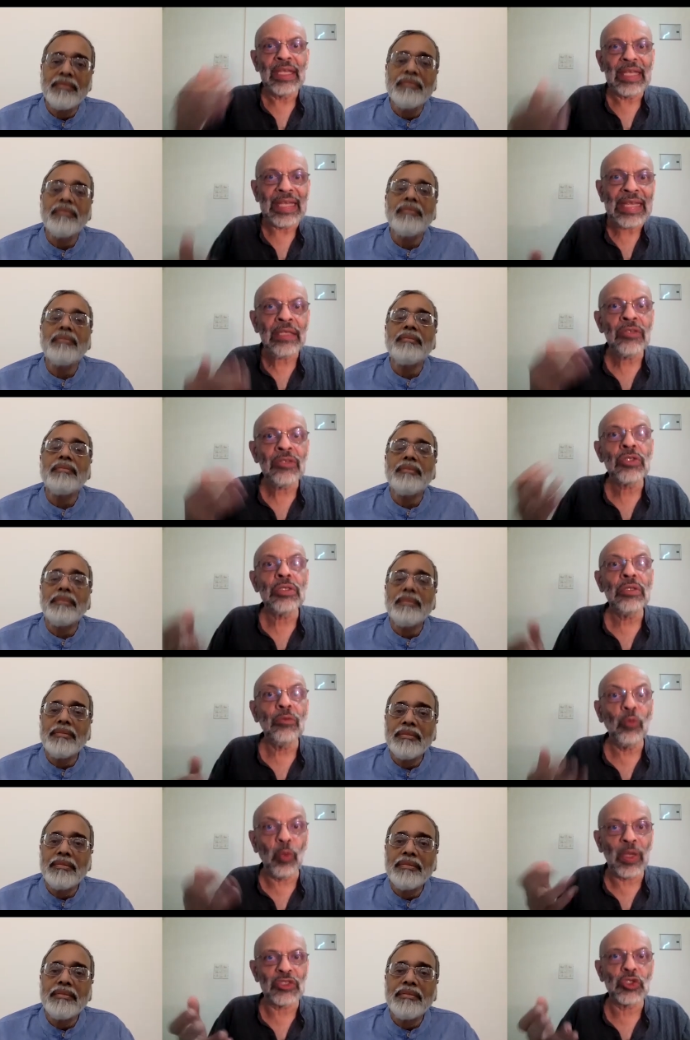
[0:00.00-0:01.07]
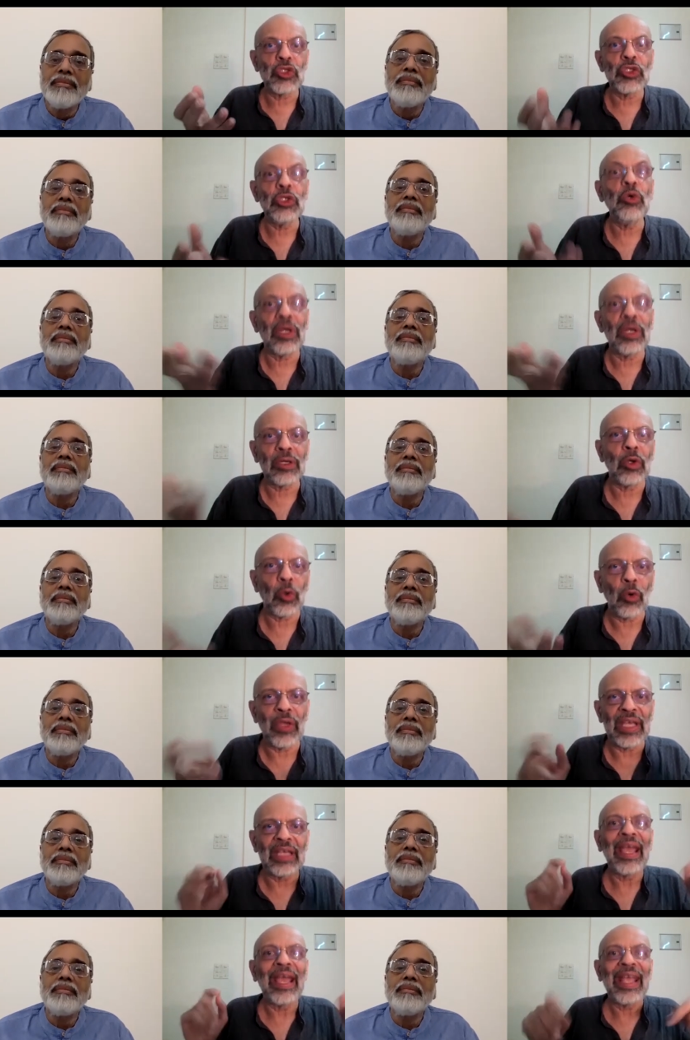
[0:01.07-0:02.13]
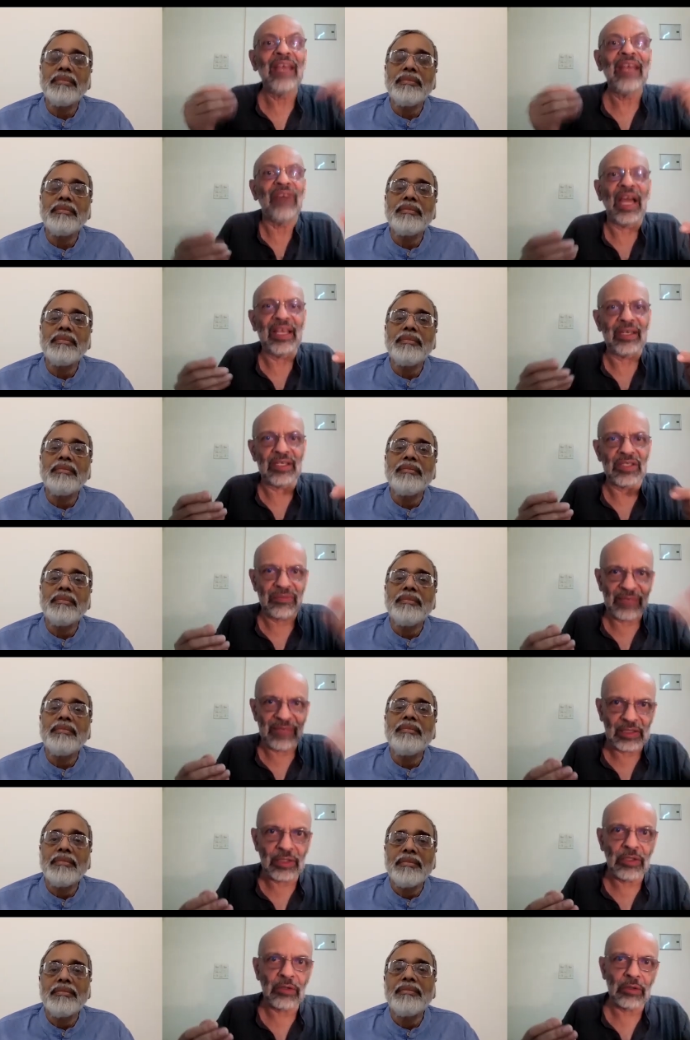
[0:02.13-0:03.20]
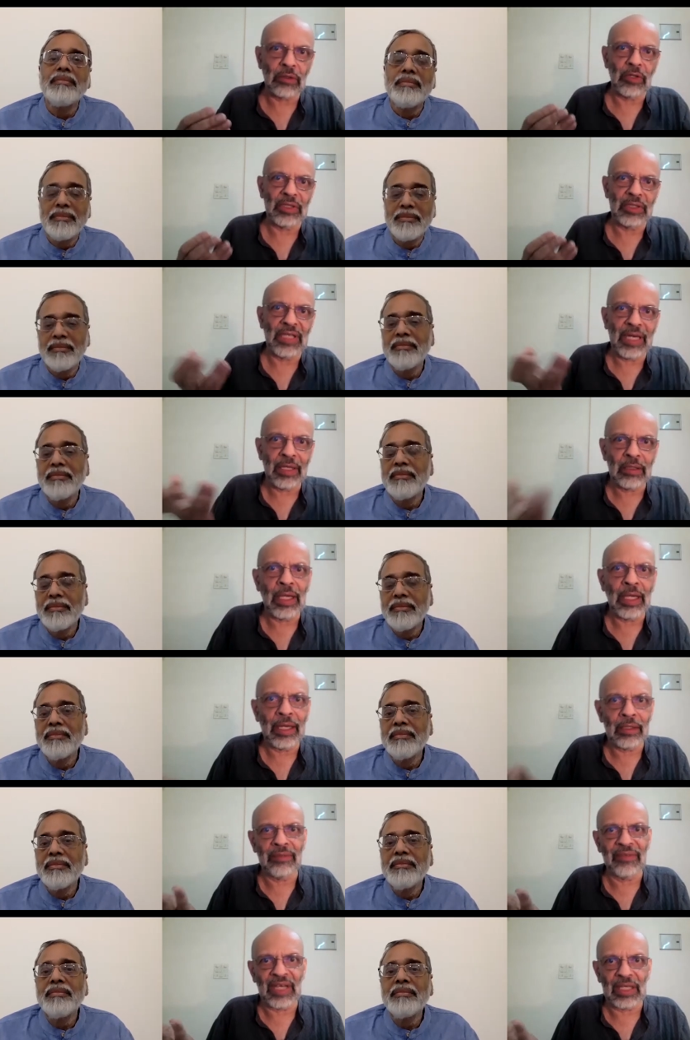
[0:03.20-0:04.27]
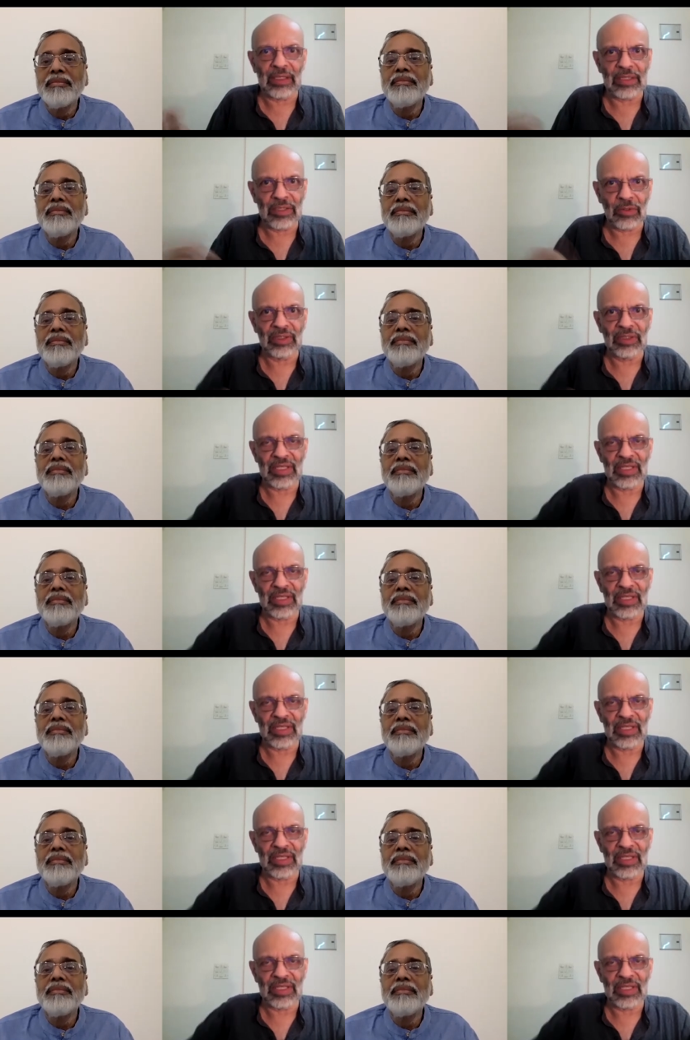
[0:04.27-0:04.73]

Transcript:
Speaker 1: in which you are growing a virus, whether you're growing the adenovirus or the